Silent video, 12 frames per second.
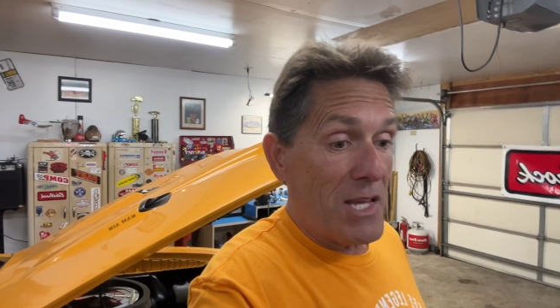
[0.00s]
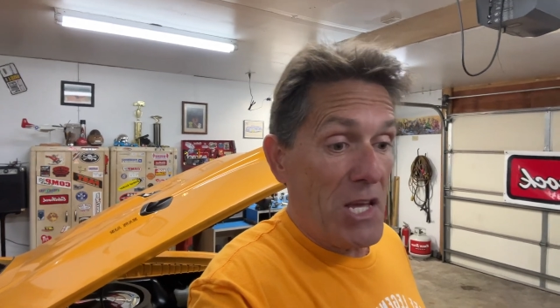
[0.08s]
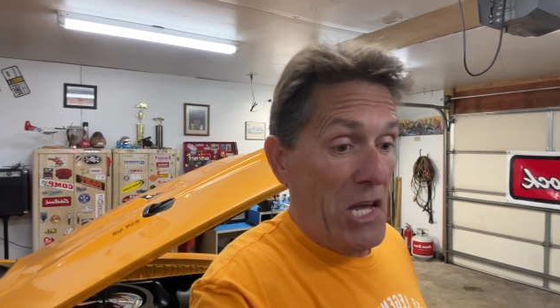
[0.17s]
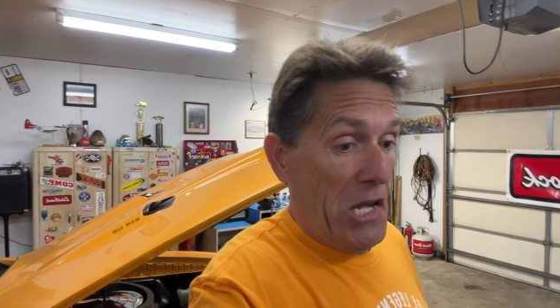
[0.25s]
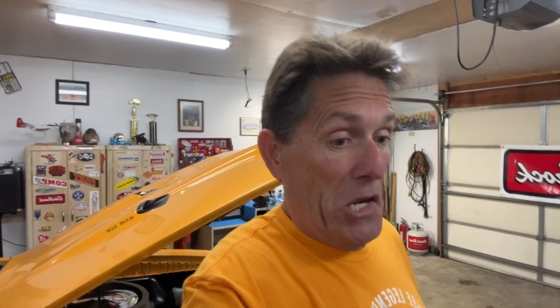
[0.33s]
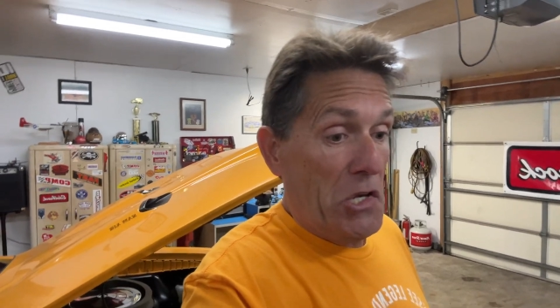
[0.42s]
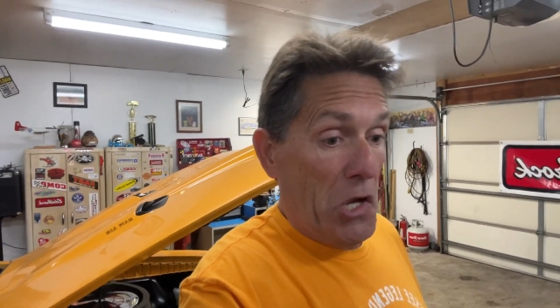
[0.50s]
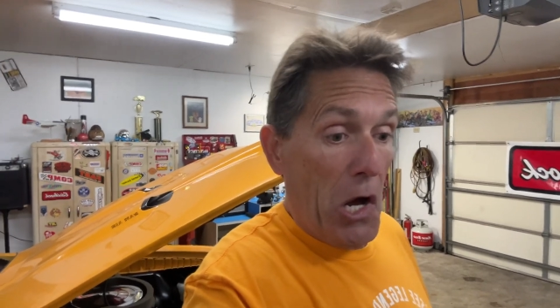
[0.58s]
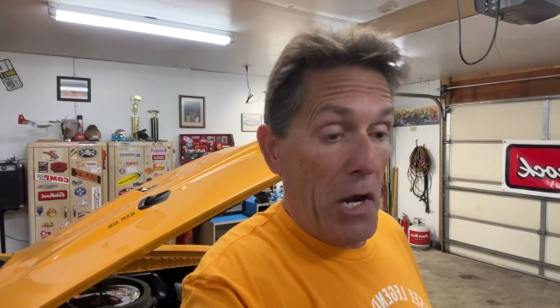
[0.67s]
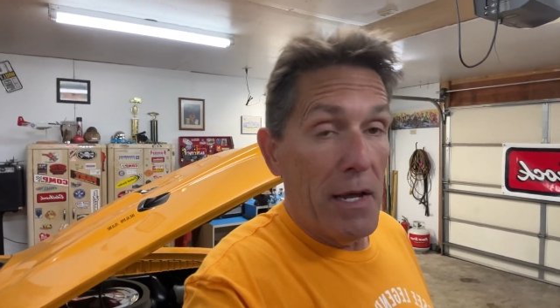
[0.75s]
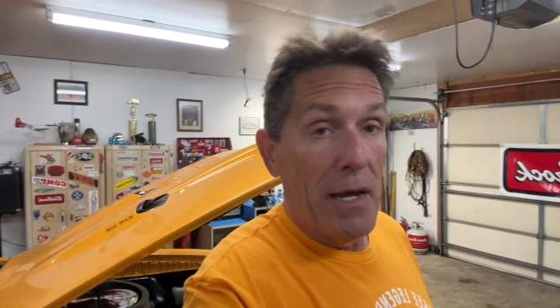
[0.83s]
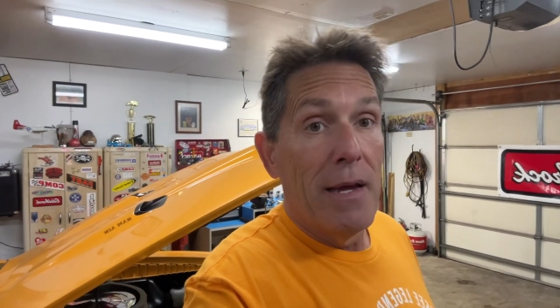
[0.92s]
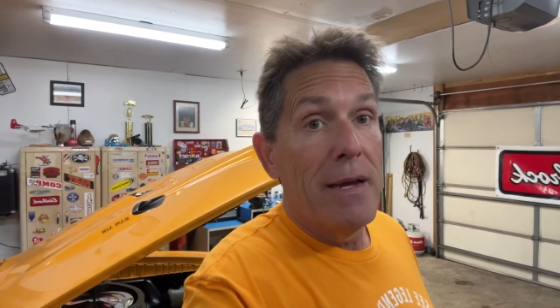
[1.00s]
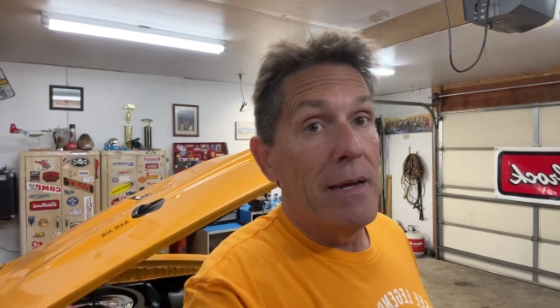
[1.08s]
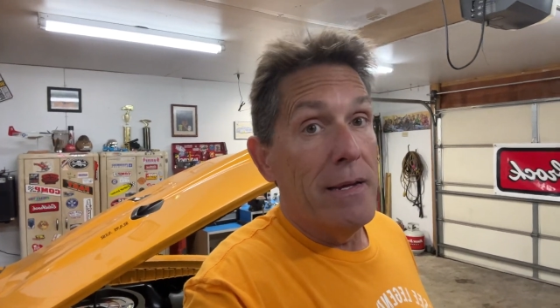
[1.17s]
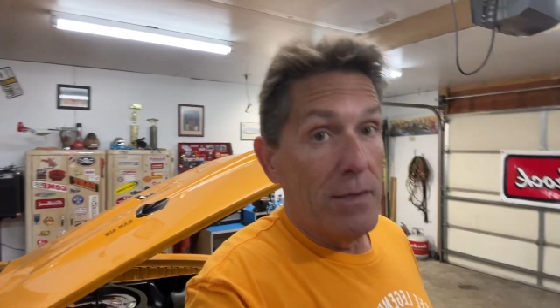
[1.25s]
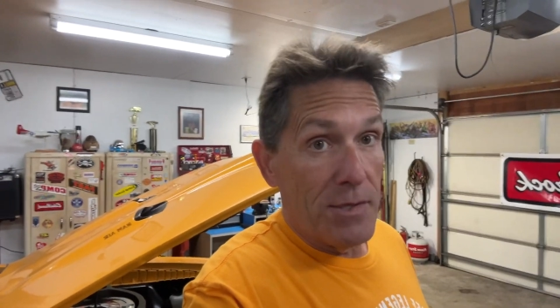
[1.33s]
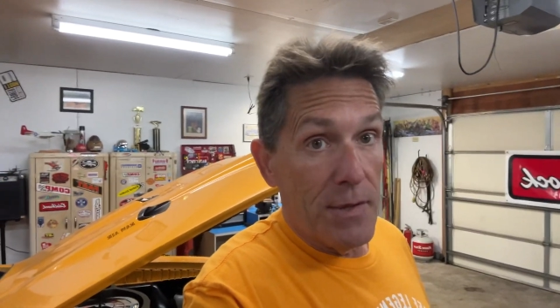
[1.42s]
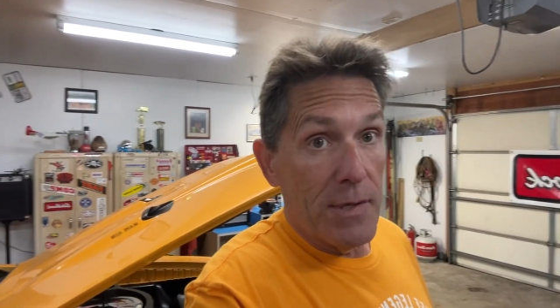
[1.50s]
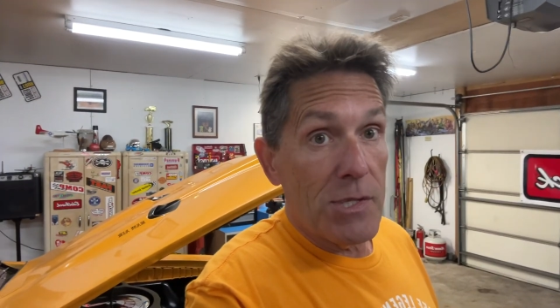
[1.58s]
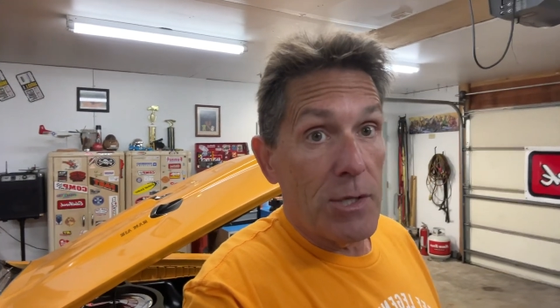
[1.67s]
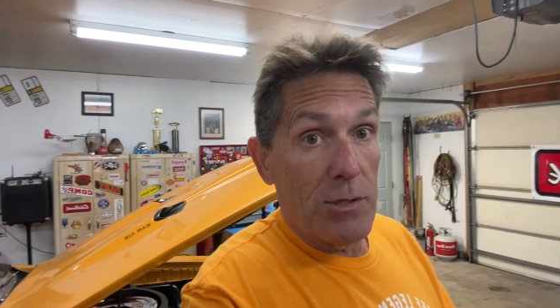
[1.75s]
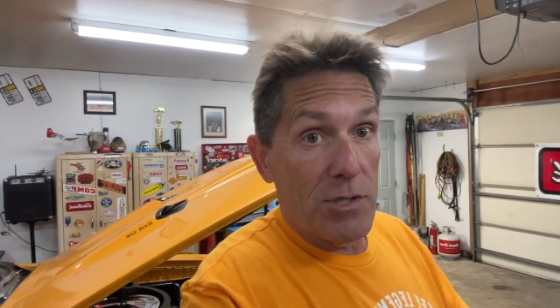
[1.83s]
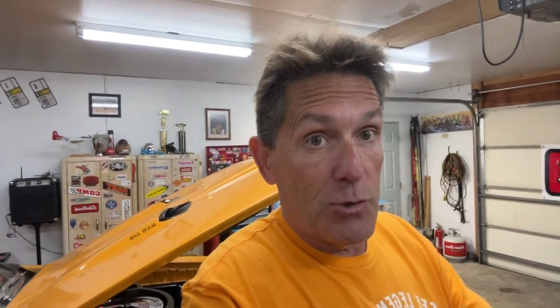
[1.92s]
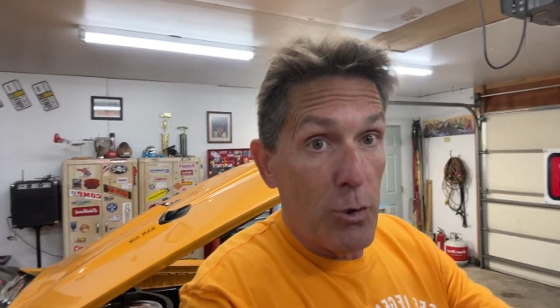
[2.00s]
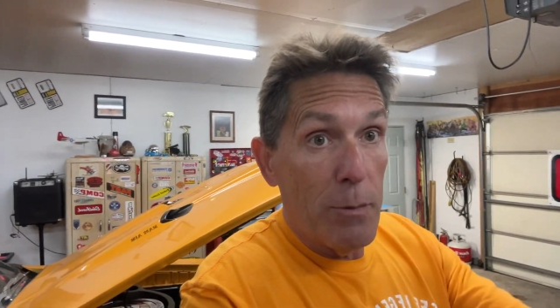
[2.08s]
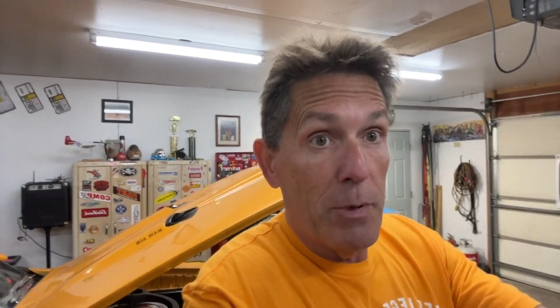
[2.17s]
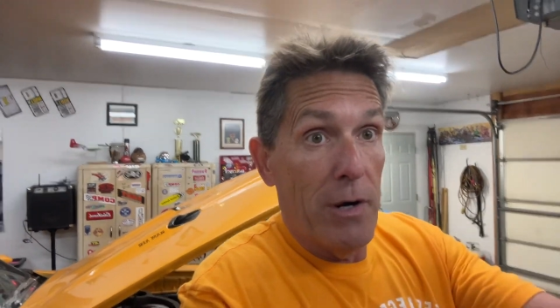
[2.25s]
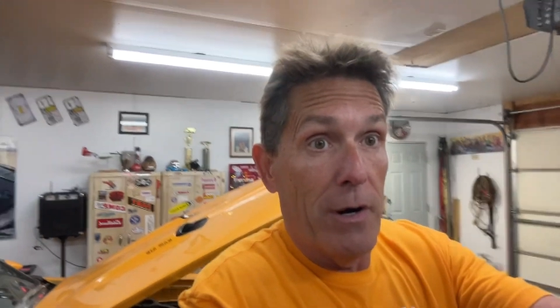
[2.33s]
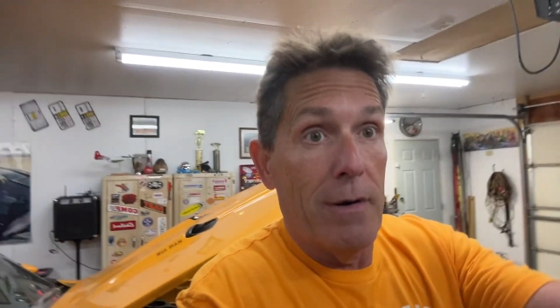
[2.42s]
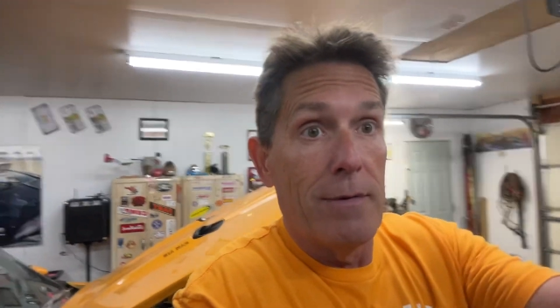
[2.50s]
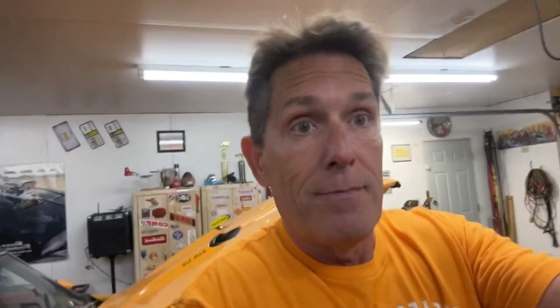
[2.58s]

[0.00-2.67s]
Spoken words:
get it done, is this distributor.